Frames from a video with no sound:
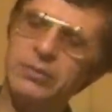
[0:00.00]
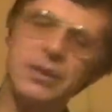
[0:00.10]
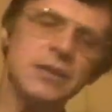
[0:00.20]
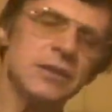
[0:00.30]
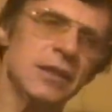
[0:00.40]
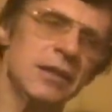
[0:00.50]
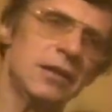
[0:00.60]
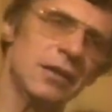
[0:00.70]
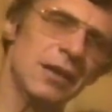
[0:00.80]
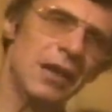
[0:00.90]
And he said,
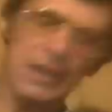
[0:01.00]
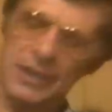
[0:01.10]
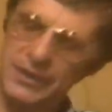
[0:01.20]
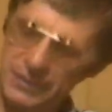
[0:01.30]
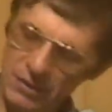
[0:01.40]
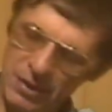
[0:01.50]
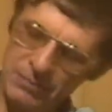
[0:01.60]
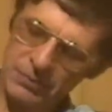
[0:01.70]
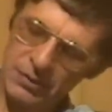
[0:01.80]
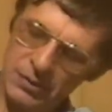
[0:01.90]
uh, "He said
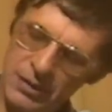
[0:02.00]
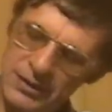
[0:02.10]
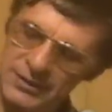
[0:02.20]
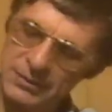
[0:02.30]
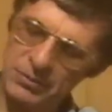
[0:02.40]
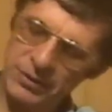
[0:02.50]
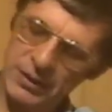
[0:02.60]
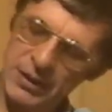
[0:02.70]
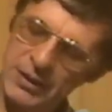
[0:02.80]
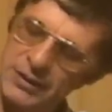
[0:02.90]
I'm." He said, "I'm
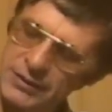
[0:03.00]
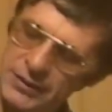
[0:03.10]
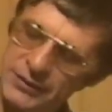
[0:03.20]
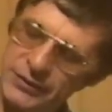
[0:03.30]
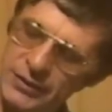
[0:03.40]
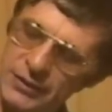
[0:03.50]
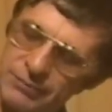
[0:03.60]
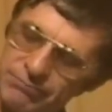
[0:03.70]
okay." He said, uh,